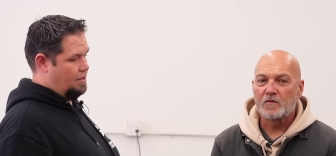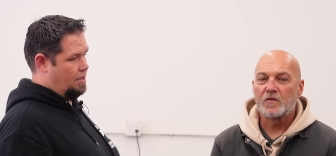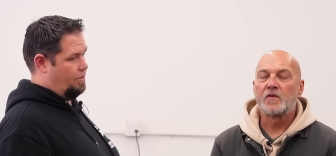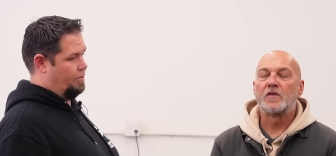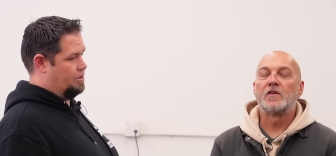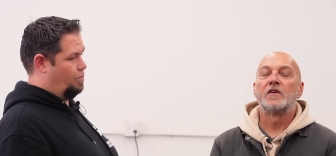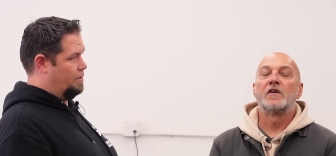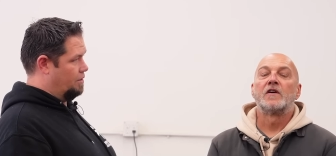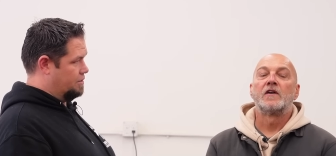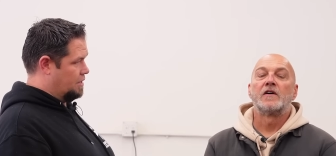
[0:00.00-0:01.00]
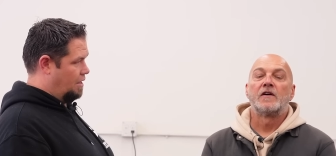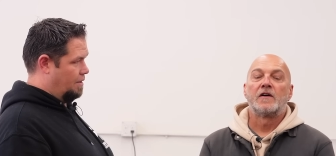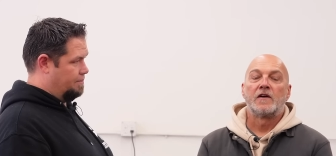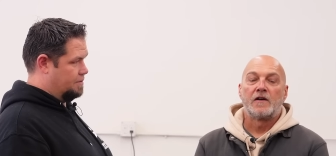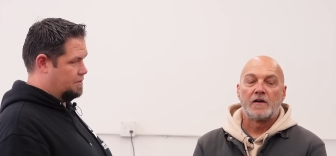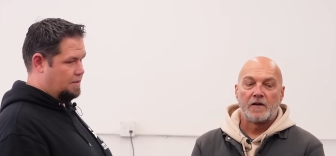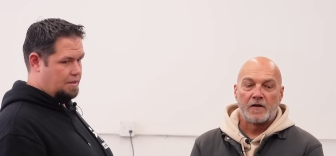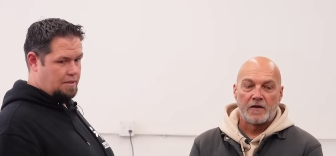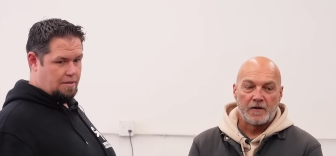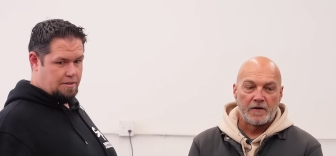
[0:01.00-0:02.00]
Speaker 1: along with the wheel tubs
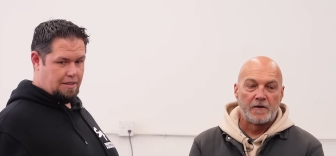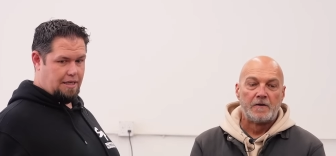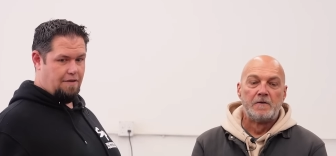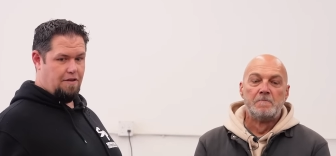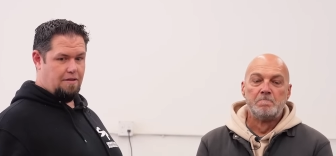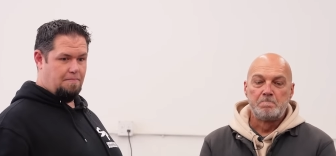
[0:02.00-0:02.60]
to give it